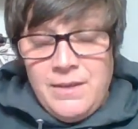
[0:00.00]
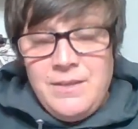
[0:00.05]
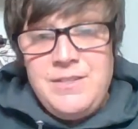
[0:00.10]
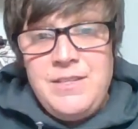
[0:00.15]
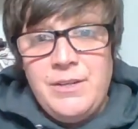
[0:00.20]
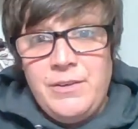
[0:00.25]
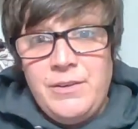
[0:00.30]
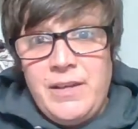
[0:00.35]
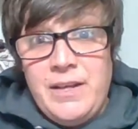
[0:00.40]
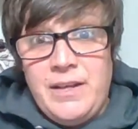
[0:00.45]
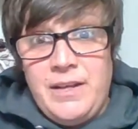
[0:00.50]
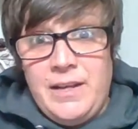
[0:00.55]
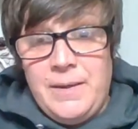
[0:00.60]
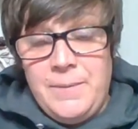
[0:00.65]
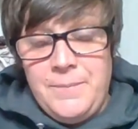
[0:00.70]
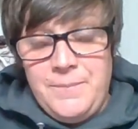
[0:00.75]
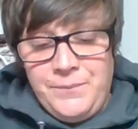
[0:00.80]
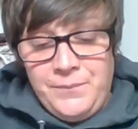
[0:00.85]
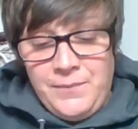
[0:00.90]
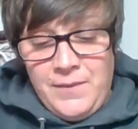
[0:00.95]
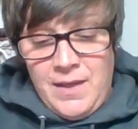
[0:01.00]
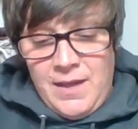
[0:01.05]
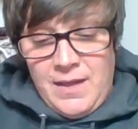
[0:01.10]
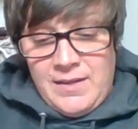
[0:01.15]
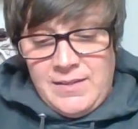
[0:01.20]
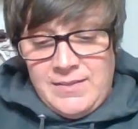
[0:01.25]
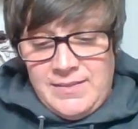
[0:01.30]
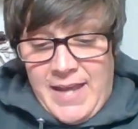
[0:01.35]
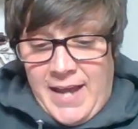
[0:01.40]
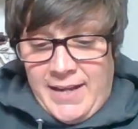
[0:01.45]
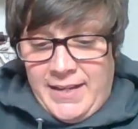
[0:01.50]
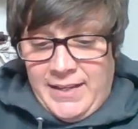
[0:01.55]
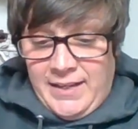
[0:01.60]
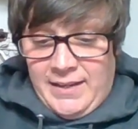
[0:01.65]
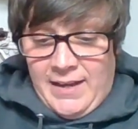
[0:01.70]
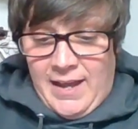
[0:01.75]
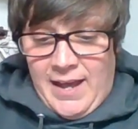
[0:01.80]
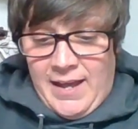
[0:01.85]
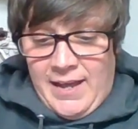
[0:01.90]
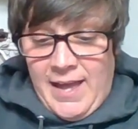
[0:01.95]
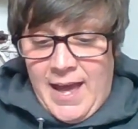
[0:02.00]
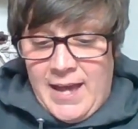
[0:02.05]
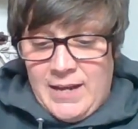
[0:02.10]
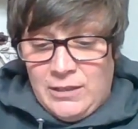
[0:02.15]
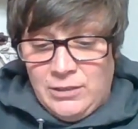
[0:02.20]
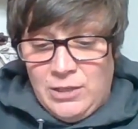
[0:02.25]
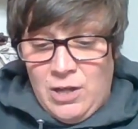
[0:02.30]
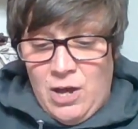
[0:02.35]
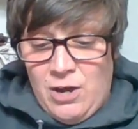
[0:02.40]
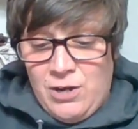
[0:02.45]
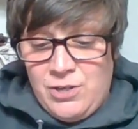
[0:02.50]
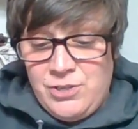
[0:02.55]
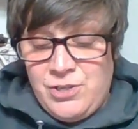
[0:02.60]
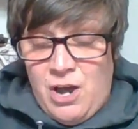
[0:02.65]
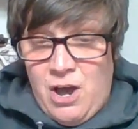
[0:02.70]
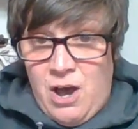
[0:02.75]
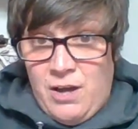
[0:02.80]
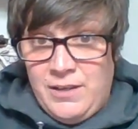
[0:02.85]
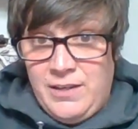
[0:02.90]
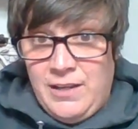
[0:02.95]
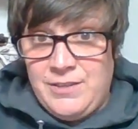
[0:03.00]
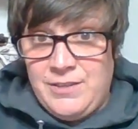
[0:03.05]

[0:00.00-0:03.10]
Dear Kitty, Daddy and I had a long talk